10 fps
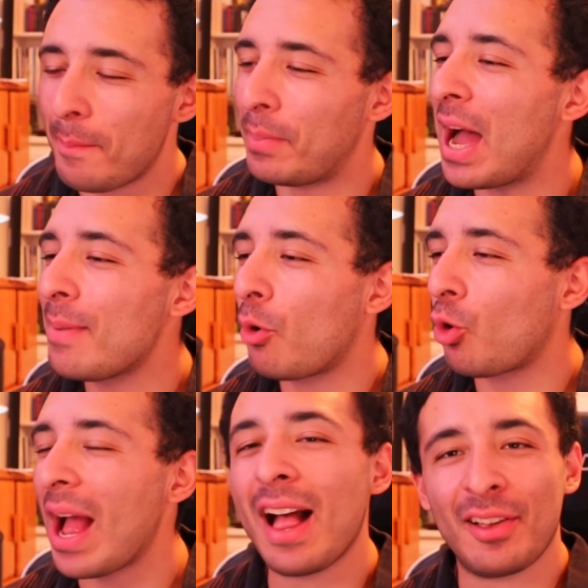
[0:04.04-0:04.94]
by
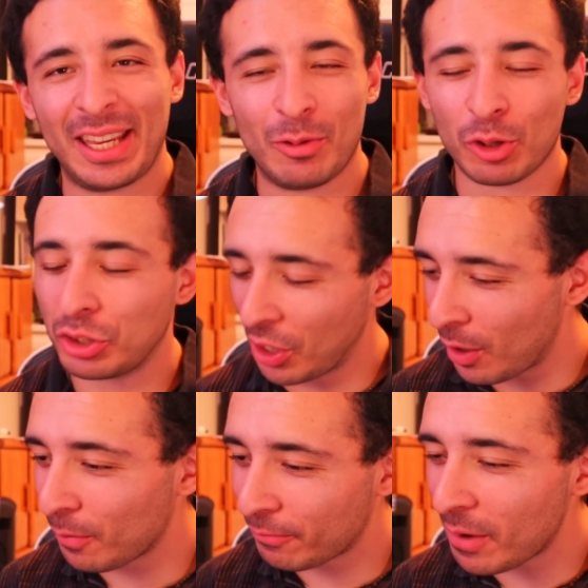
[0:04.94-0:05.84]
morality. We're
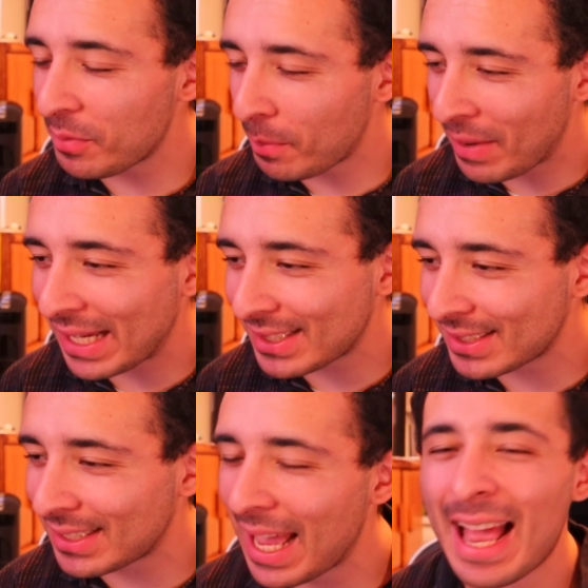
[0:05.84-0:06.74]
starting from the
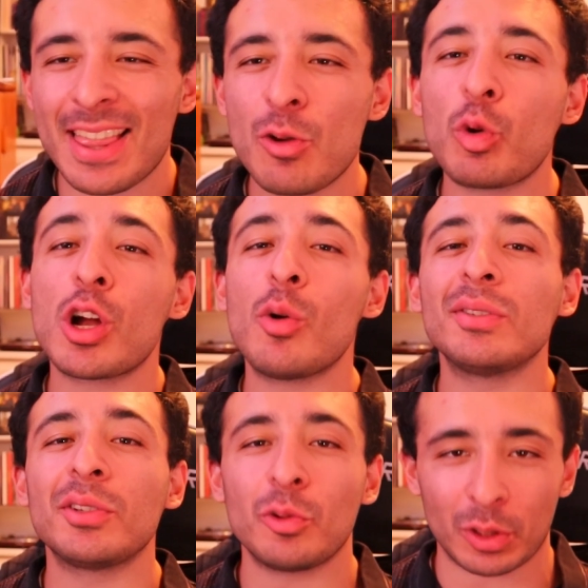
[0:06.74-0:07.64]
best and then we're going to the